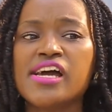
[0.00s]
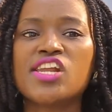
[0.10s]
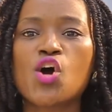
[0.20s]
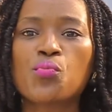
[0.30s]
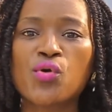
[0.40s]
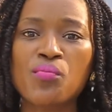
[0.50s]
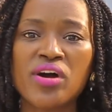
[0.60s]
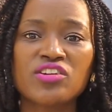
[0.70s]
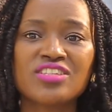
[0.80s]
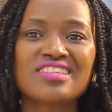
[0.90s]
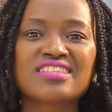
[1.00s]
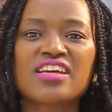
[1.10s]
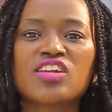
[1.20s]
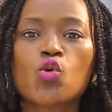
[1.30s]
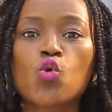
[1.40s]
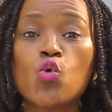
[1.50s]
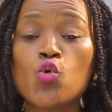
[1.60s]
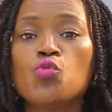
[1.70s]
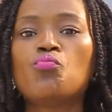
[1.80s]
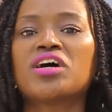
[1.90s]
Now, probiotics are the
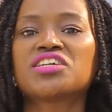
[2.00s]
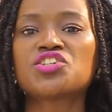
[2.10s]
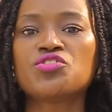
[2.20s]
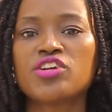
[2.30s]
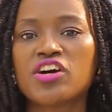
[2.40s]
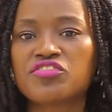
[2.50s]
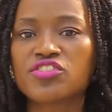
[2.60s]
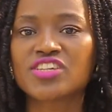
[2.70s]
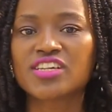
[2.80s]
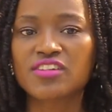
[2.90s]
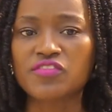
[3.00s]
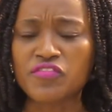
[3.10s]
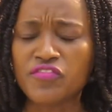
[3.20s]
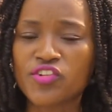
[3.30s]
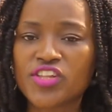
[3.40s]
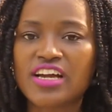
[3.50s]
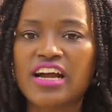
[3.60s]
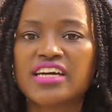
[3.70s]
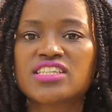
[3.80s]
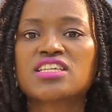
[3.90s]
good bacteria for the
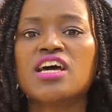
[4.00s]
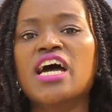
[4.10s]
gut.